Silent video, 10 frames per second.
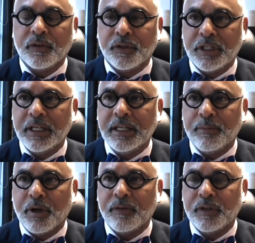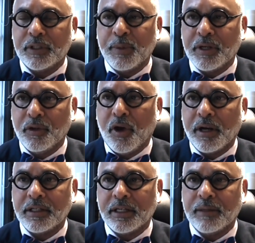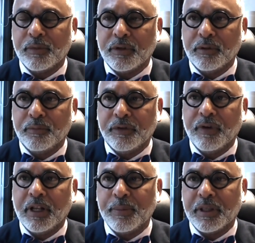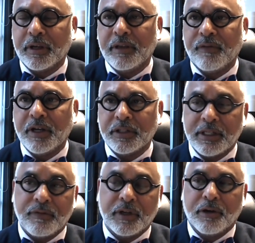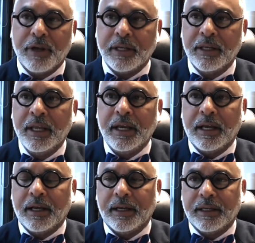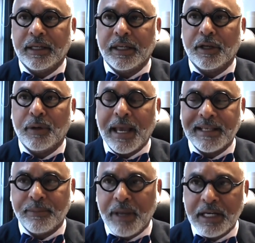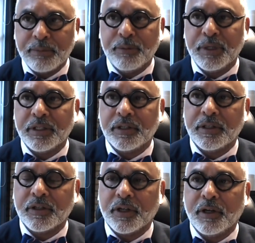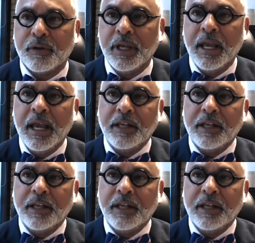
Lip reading: So TD, in my view, spent a lot of time developing the Canadian franchise, having a great, an asset management business in this country.